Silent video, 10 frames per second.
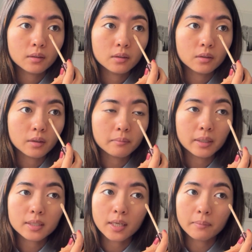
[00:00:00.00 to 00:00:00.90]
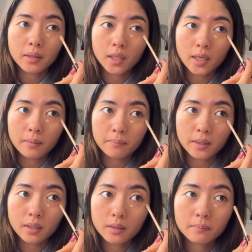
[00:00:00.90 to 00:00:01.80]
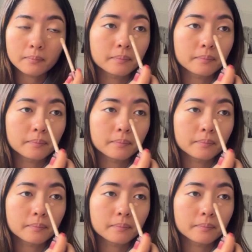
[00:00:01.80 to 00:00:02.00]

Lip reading: during my time in the MBA.